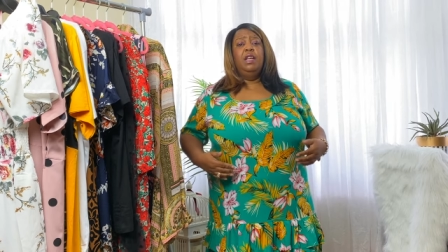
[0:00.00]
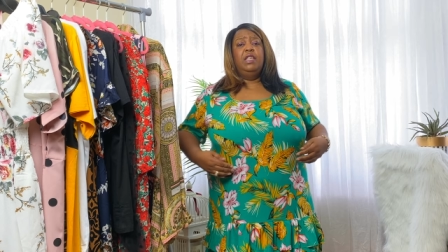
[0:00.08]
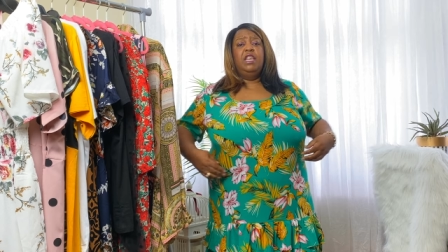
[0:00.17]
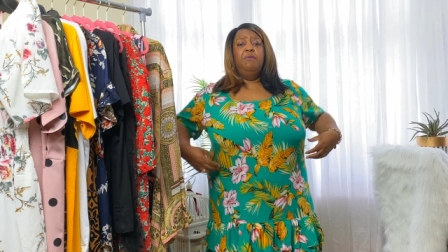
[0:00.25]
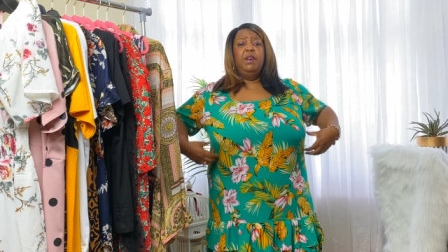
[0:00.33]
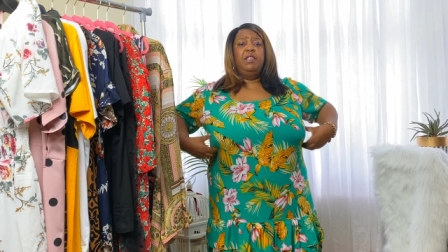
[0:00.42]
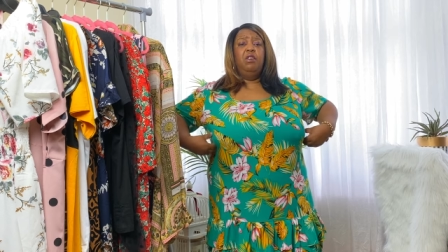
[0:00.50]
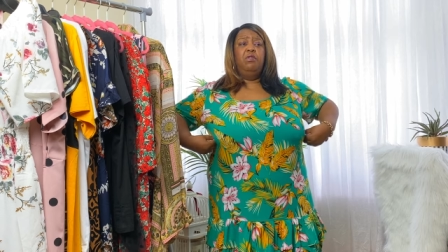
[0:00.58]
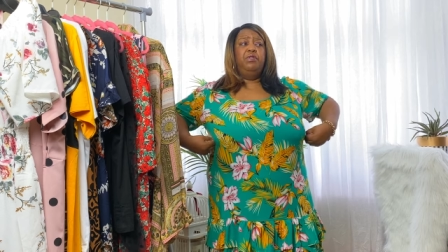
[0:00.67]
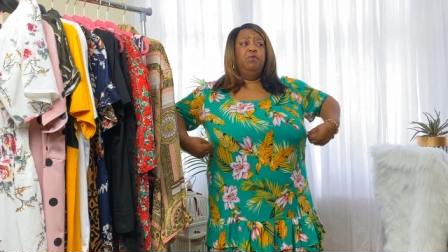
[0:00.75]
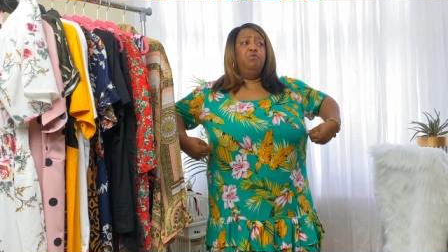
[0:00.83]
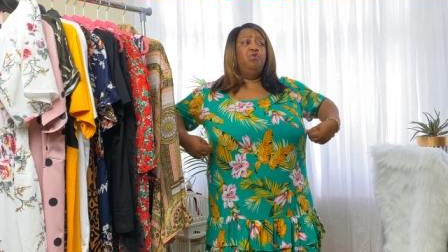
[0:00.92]
to give myself
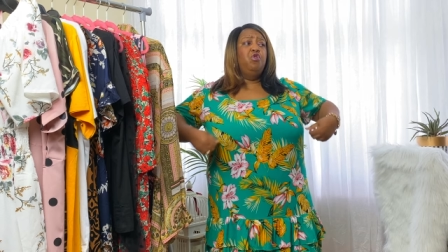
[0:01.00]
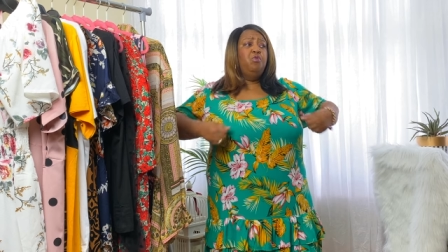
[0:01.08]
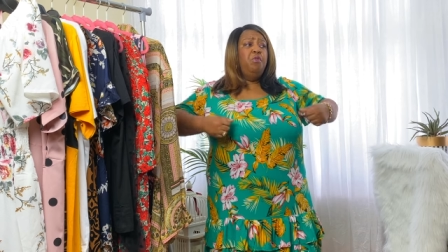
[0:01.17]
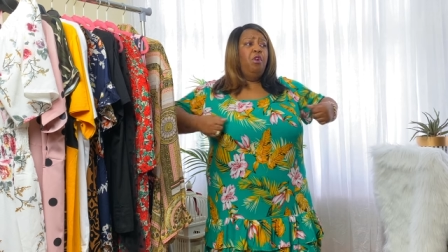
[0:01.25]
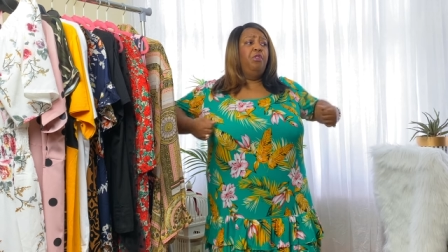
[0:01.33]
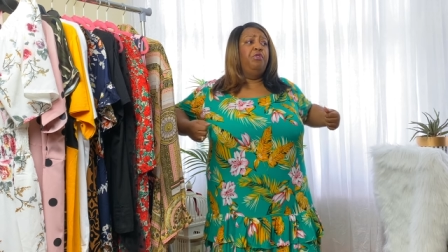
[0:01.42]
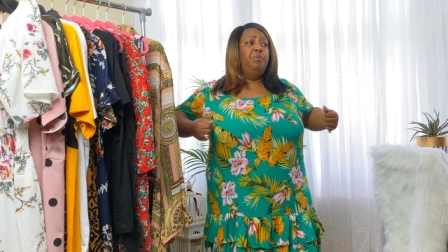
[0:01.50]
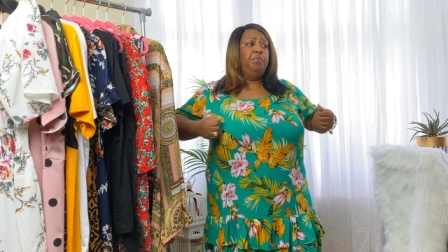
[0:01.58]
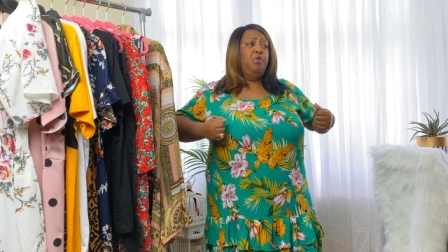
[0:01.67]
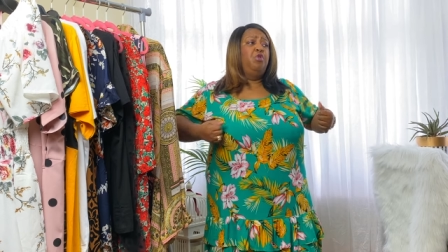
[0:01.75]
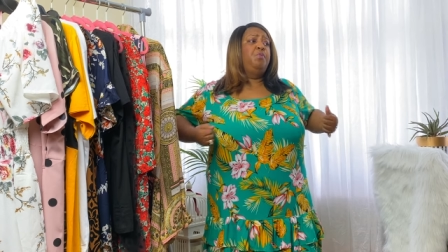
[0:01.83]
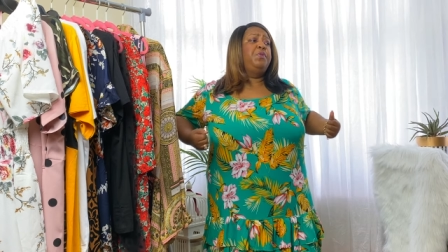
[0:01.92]
some room on the
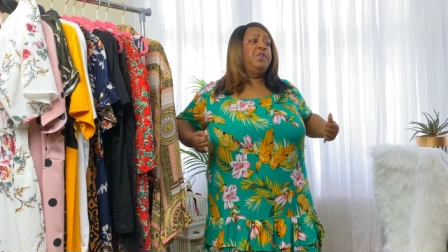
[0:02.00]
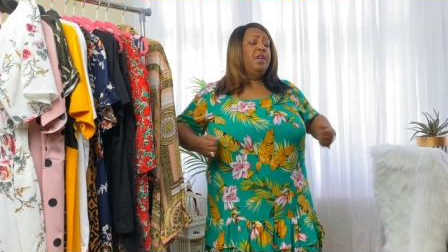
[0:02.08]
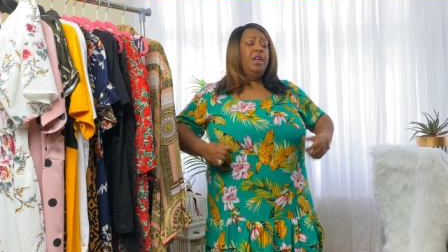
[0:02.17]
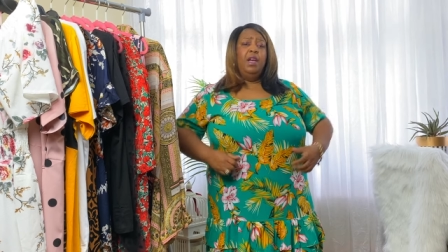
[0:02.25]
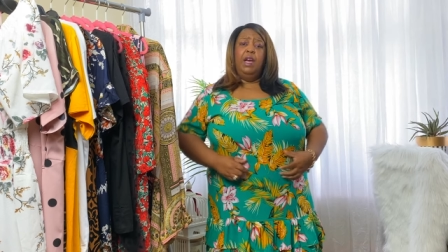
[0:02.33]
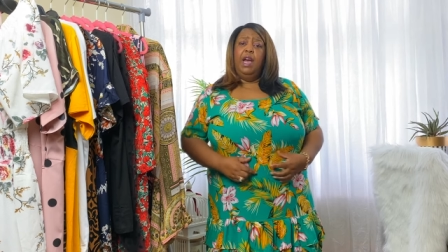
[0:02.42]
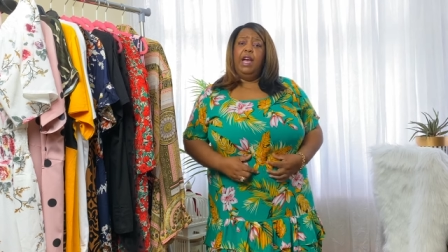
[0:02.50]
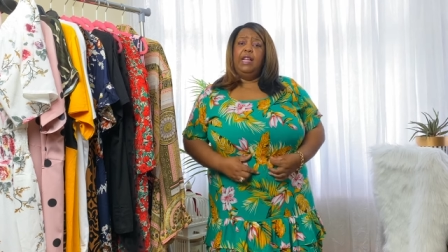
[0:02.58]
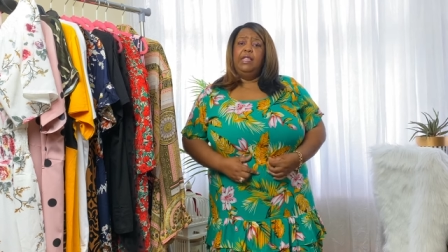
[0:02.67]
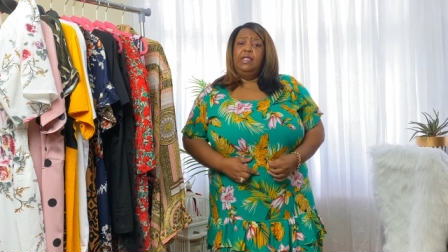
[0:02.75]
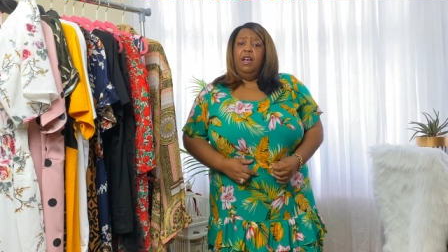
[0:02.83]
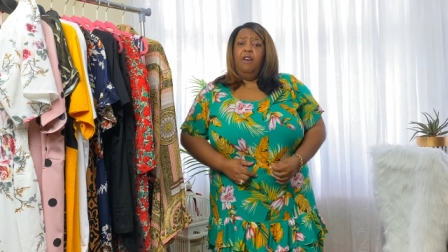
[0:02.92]
boobs
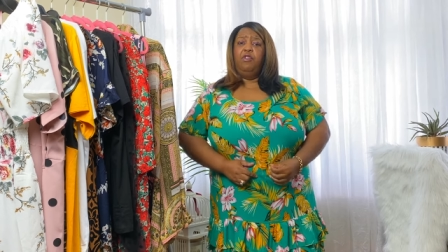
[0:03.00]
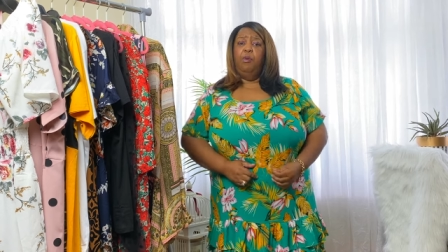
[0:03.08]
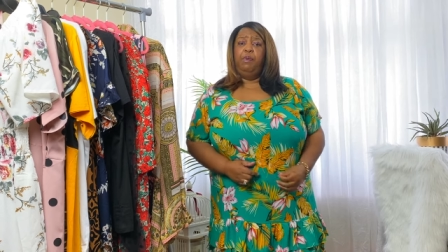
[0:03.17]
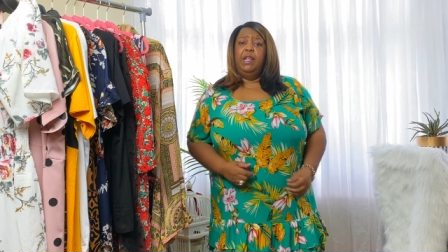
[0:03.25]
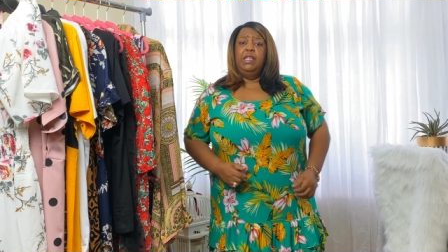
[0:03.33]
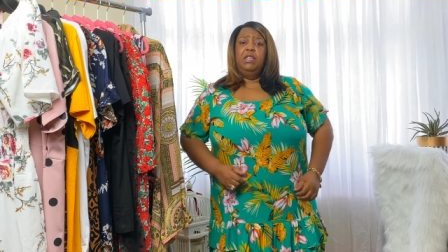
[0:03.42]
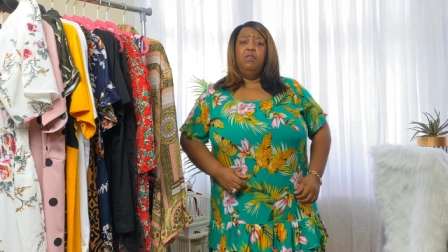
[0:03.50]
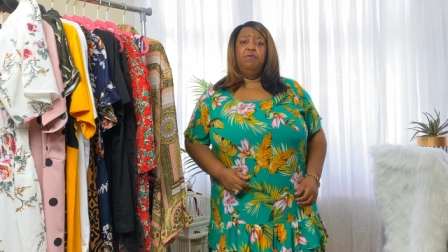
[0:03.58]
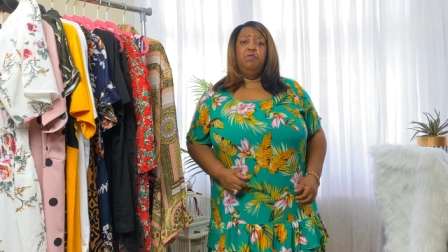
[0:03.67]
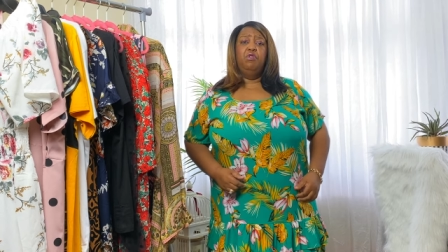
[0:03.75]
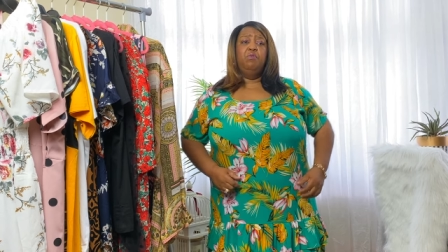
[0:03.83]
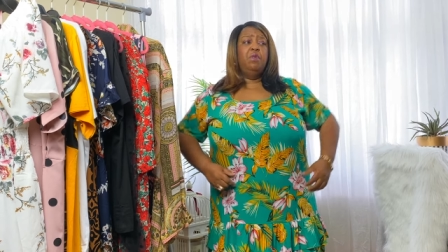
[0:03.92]
and I've got plenty
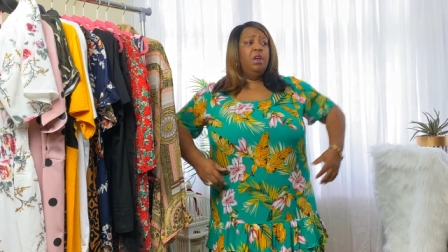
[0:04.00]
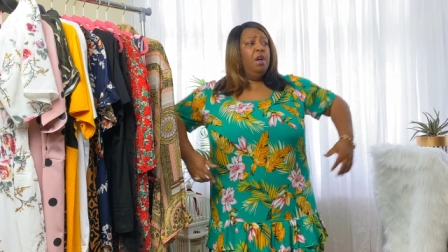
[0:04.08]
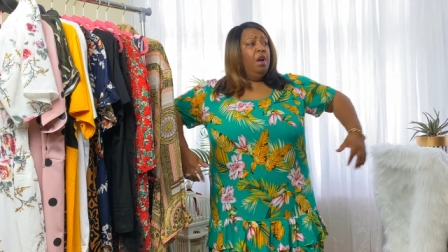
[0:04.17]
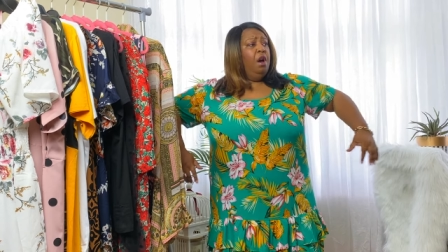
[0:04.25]
of room.